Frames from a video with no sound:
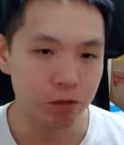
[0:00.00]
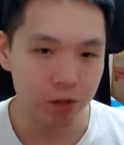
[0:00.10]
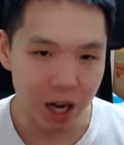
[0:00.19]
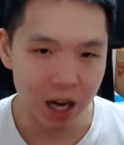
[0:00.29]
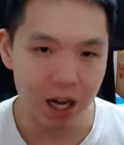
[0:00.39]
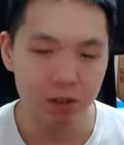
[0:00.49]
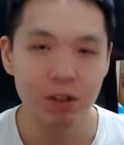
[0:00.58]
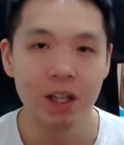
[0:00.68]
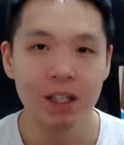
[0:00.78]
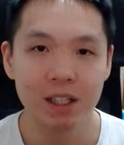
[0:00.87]
5,
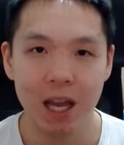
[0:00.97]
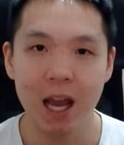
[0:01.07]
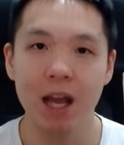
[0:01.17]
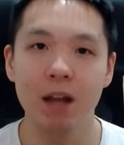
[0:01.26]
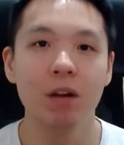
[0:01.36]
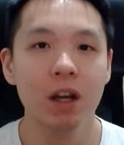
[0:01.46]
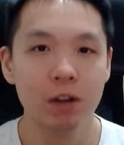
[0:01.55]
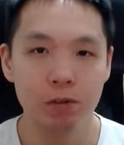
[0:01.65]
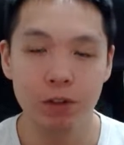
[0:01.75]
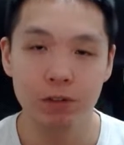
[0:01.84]
10,
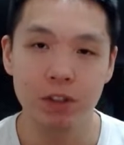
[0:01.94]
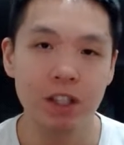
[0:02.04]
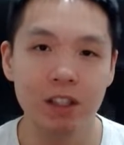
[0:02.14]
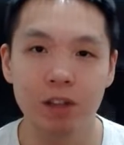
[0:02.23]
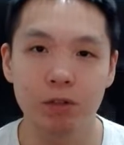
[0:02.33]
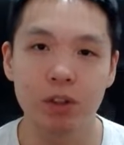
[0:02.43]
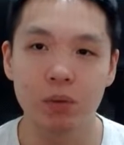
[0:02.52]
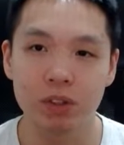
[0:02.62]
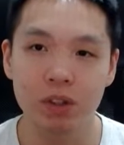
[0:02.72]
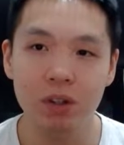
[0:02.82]
15 different
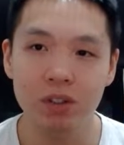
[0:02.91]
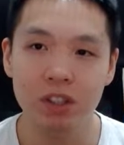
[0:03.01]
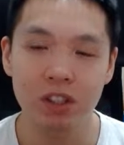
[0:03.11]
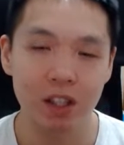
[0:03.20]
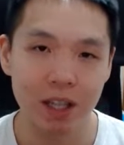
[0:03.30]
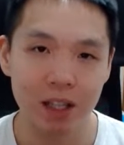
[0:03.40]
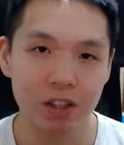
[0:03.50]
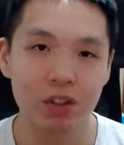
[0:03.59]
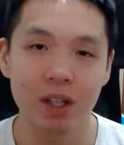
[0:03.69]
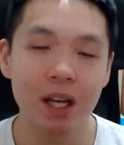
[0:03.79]
results to get
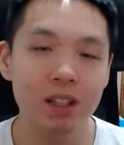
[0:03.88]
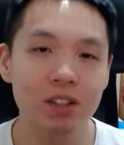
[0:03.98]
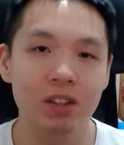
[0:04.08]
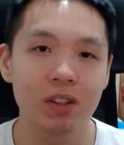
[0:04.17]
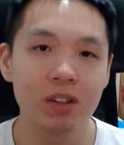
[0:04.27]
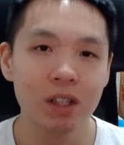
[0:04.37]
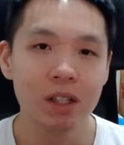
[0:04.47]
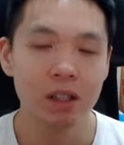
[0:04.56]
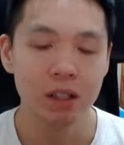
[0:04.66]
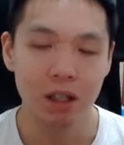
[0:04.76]
to an answer,
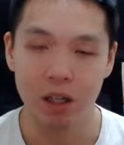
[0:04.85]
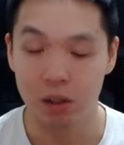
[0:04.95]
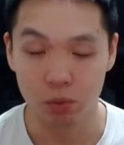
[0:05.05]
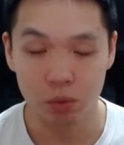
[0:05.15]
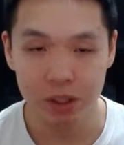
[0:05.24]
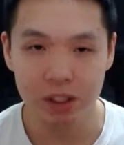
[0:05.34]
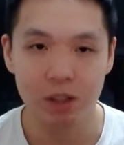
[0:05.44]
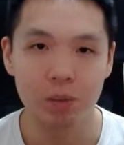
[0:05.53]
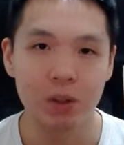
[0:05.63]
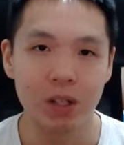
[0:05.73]
a
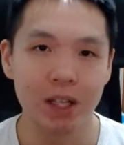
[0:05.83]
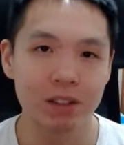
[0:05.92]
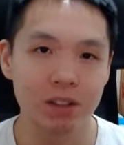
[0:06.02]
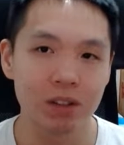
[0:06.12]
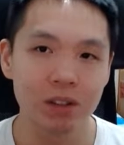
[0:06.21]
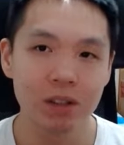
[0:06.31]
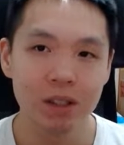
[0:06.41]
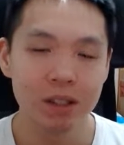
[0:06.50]
reasonable answer,